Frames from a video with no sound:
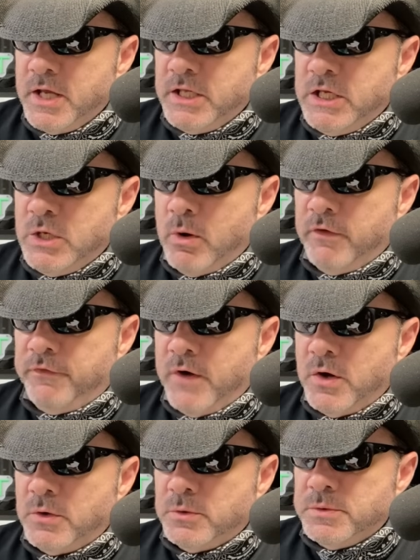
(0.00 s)

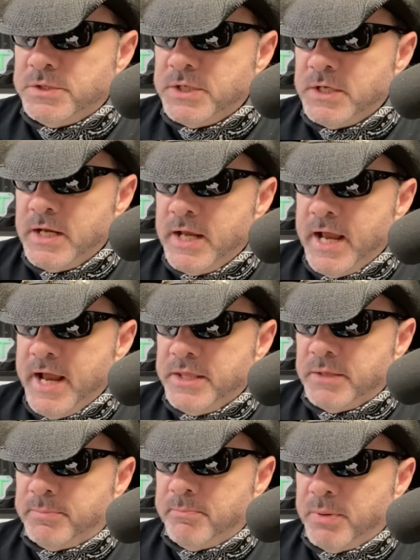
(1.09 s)
UFOs and the
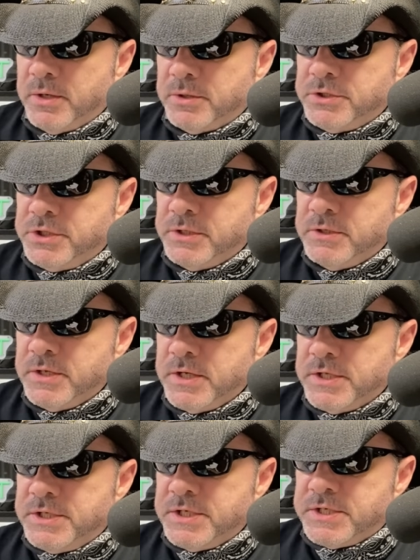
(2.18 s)
propulsion
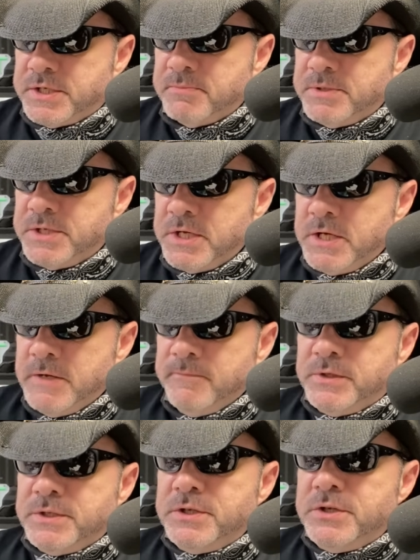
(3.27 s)
systems.
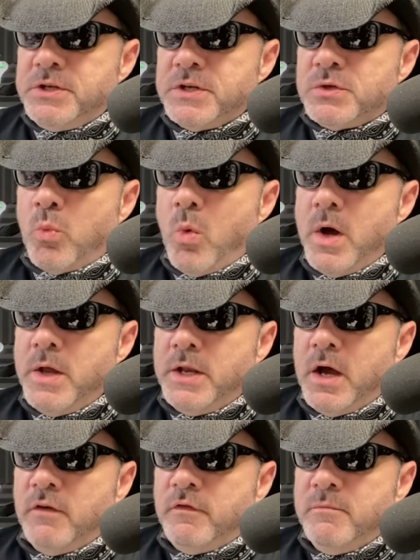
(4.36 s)
This is just one
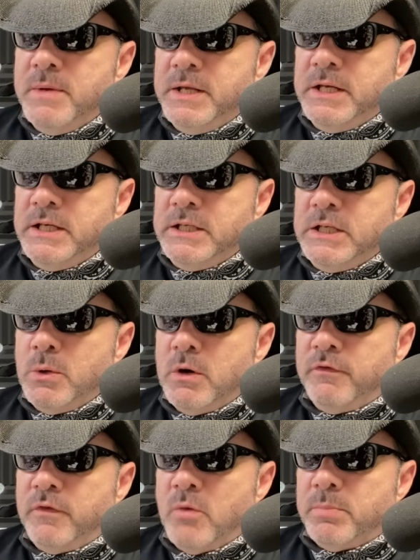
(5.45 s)
of many
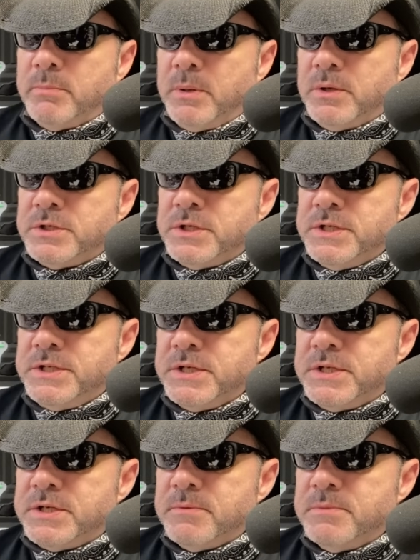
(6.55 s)
UFO propulsion
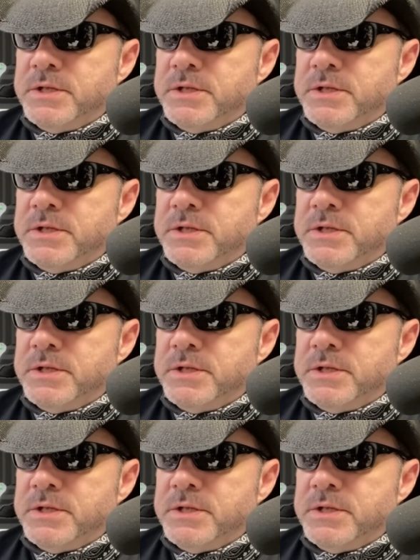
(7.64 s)
systems.